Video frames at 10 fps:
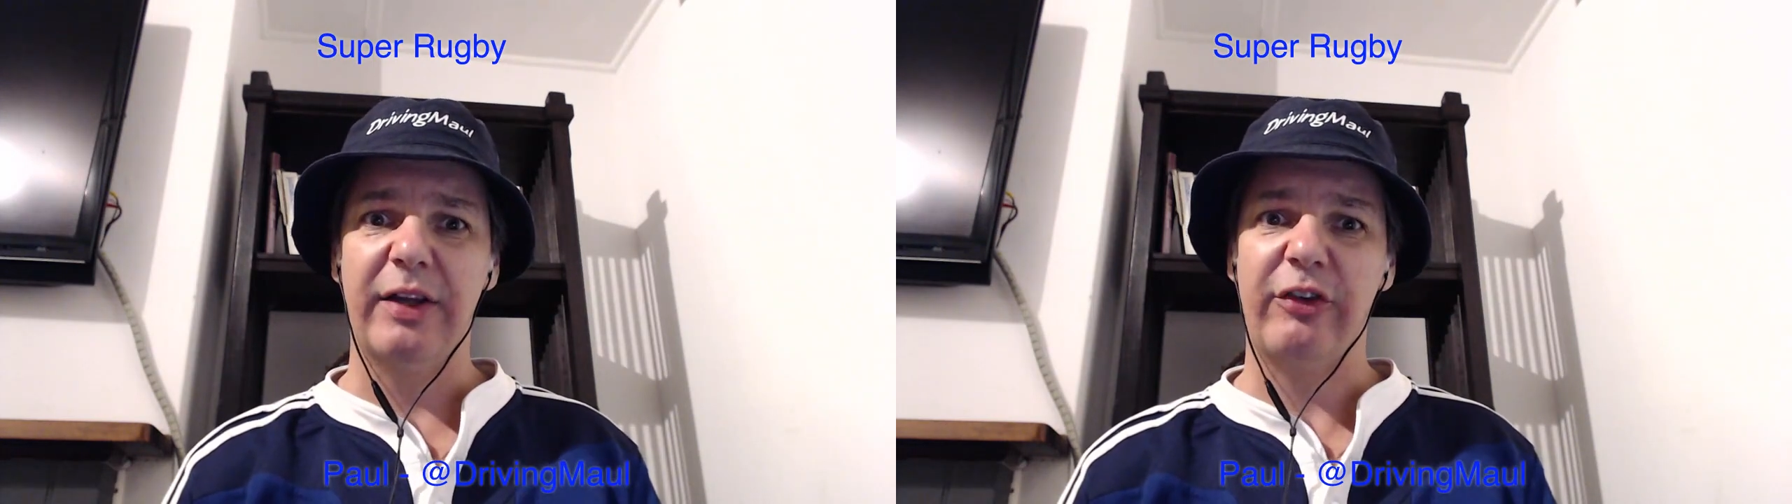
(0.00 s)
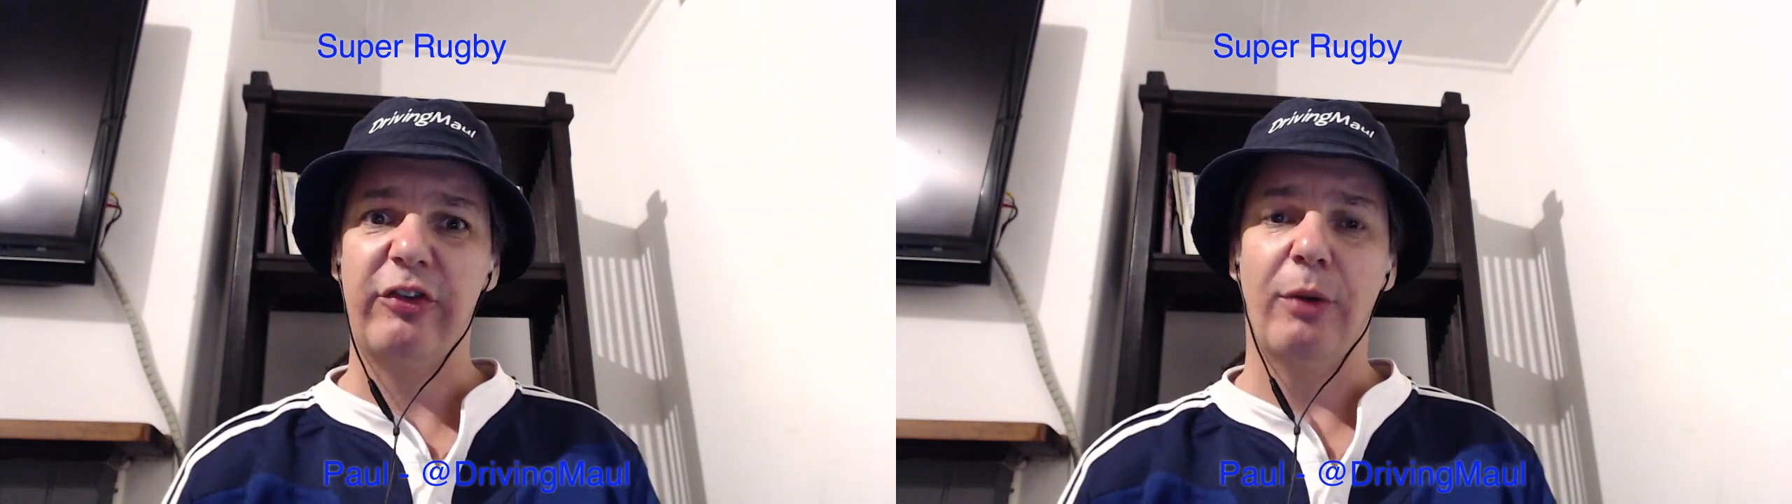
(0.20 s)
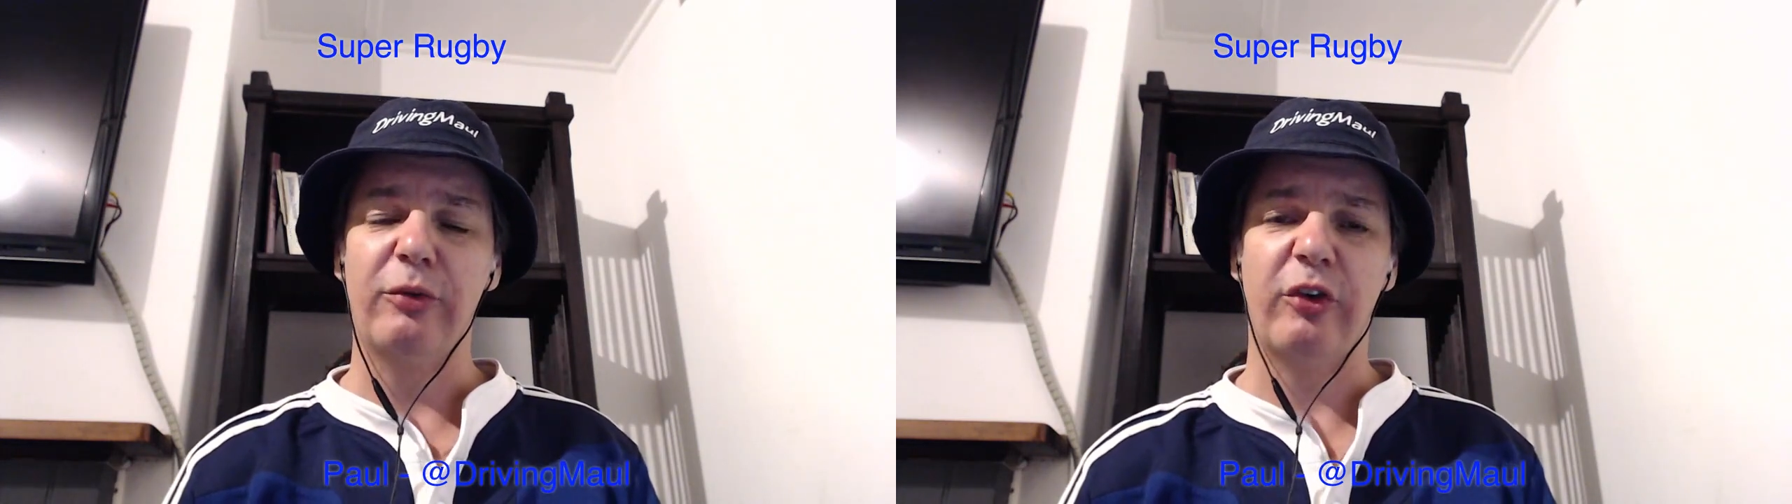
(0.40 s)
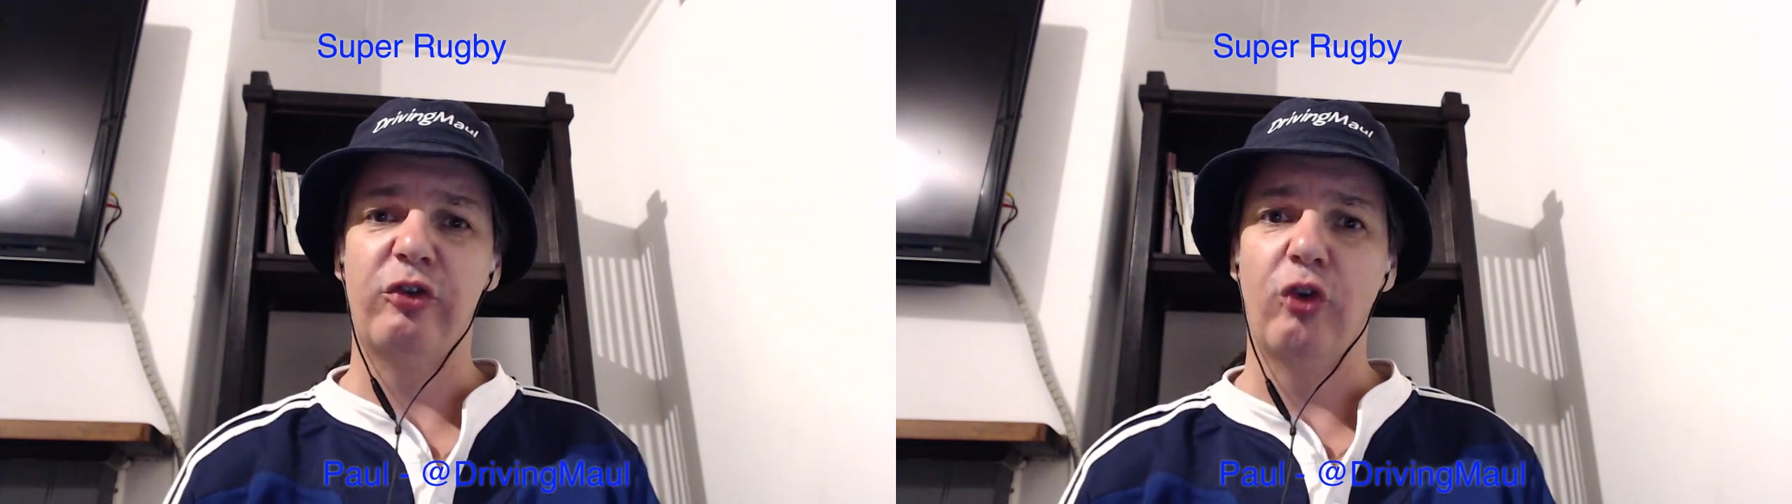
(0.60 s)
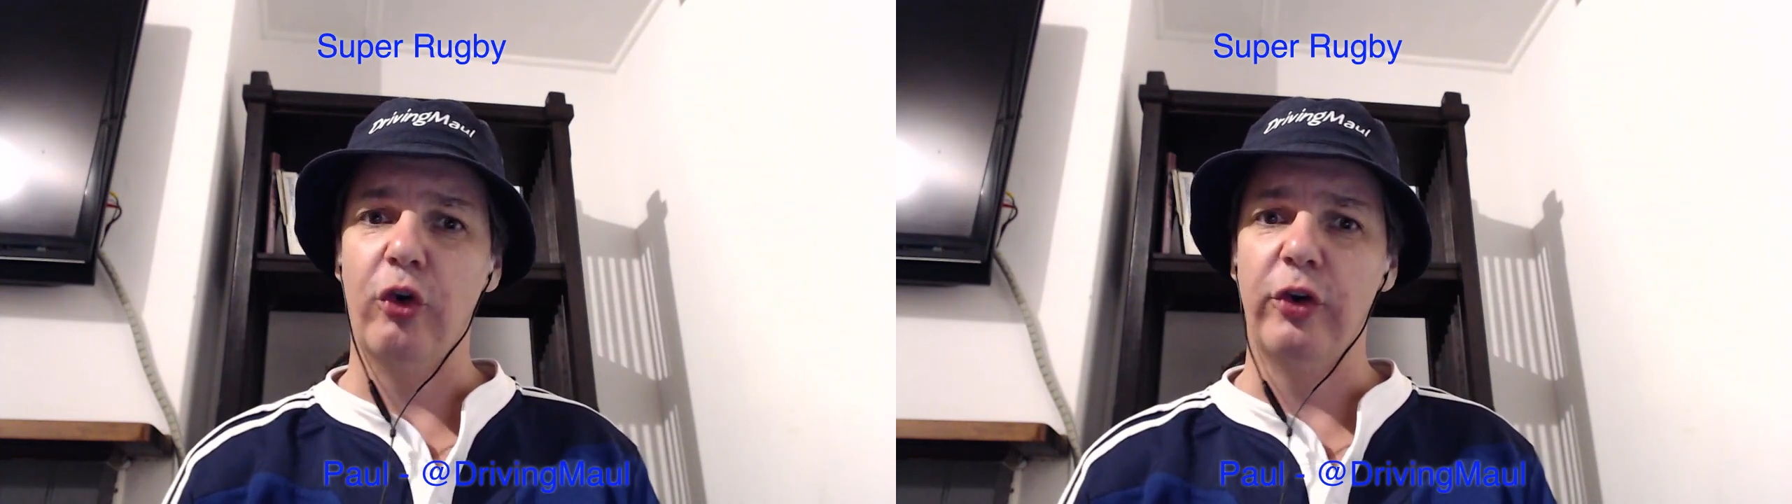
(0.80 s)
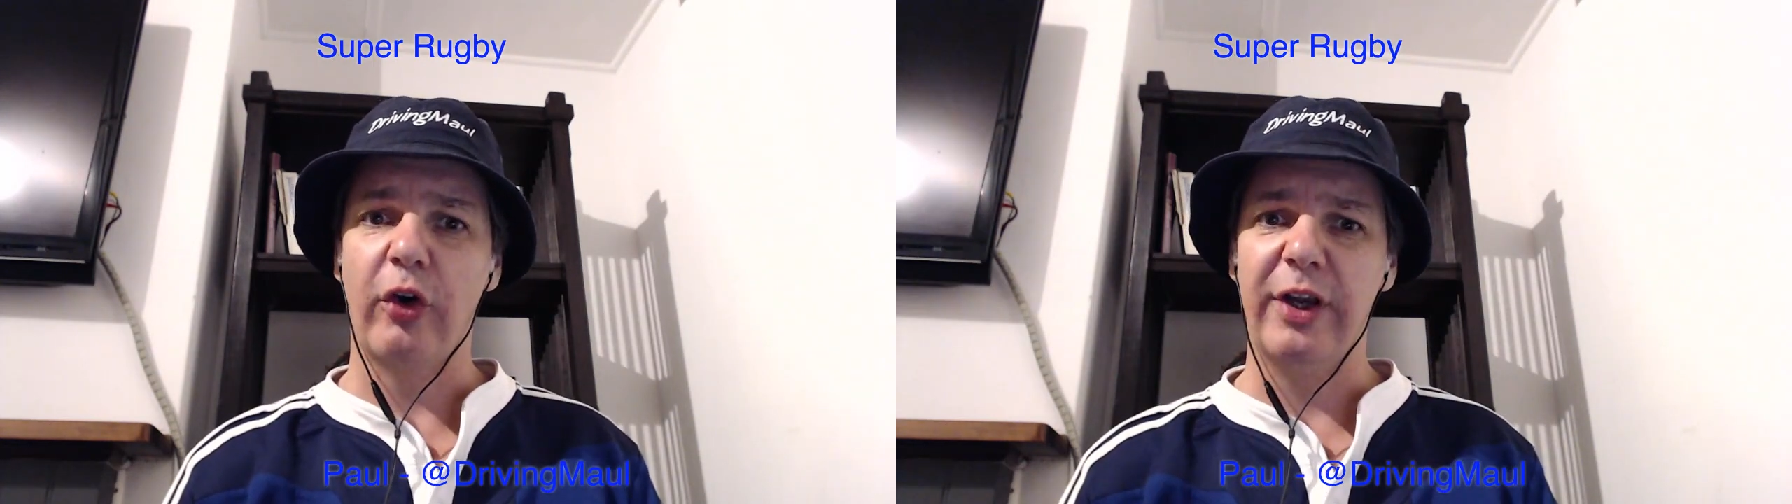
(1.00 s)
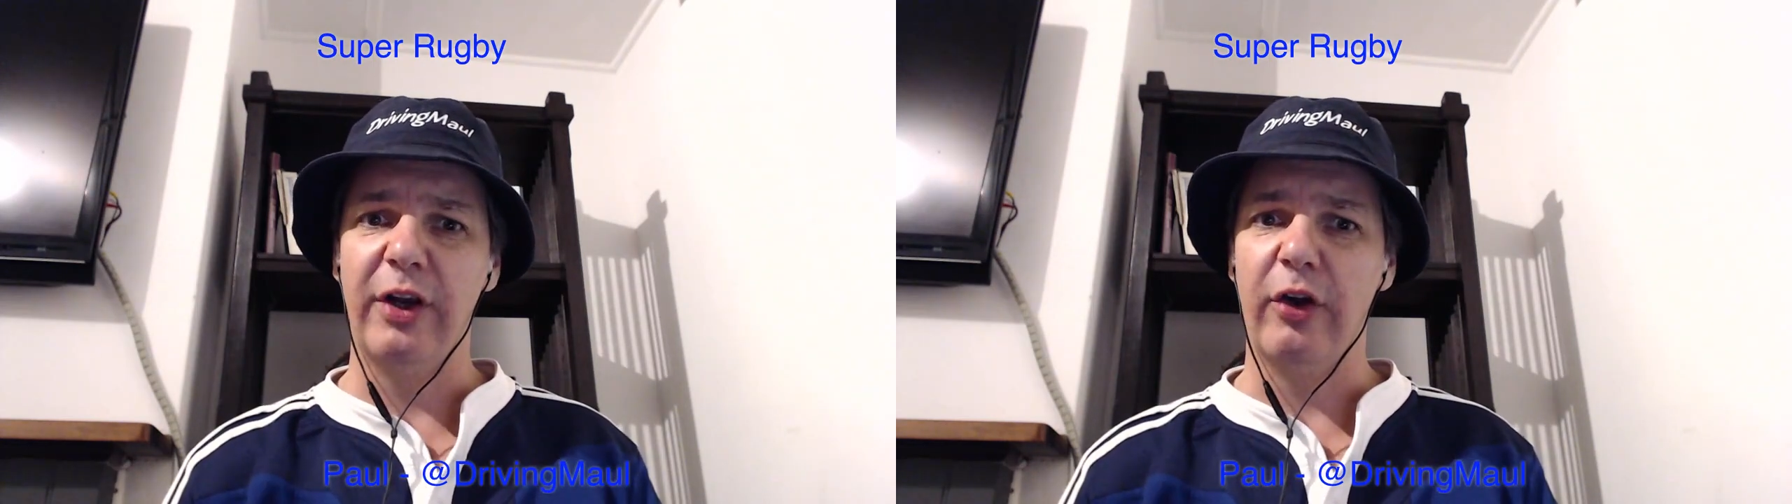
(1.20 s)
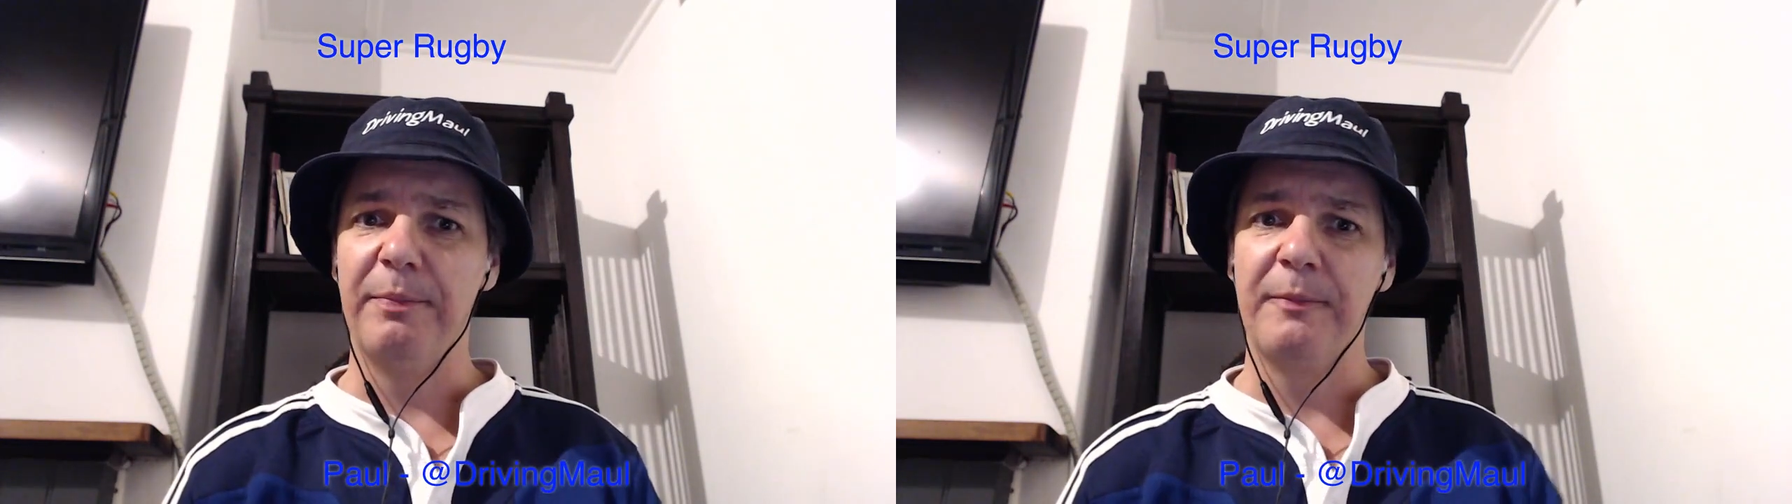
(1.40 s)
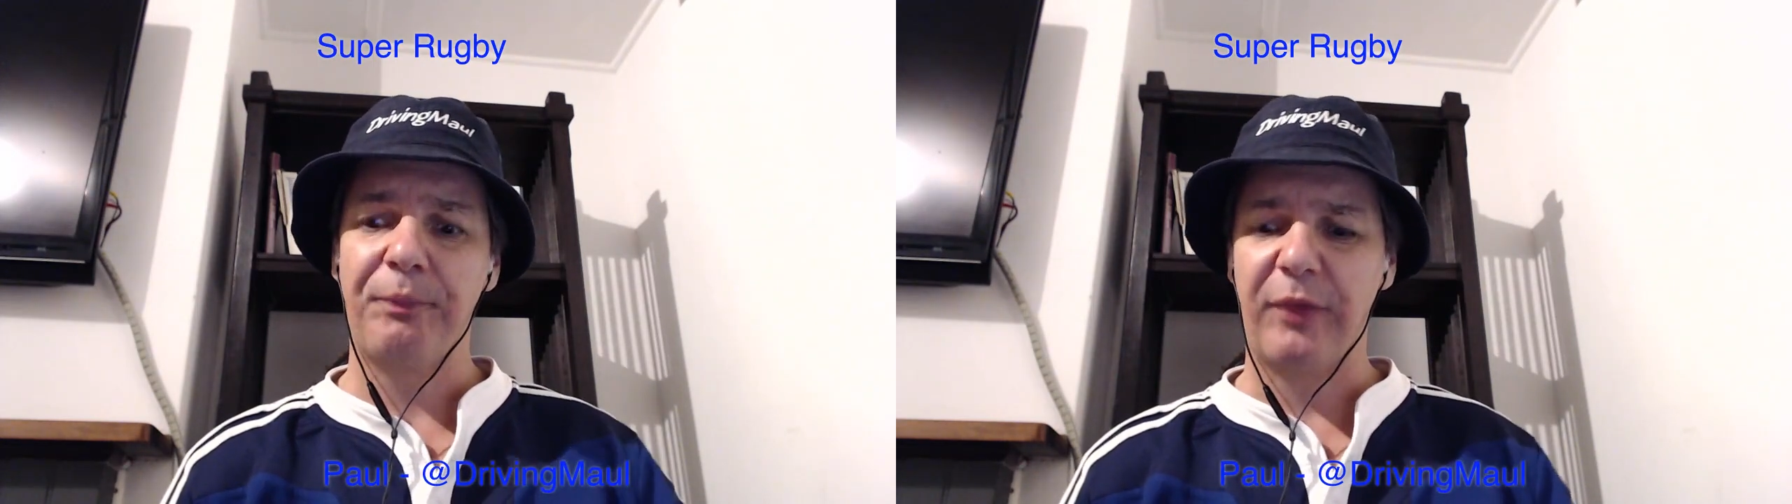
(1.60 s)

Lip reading: gets stopped just short, knocking on,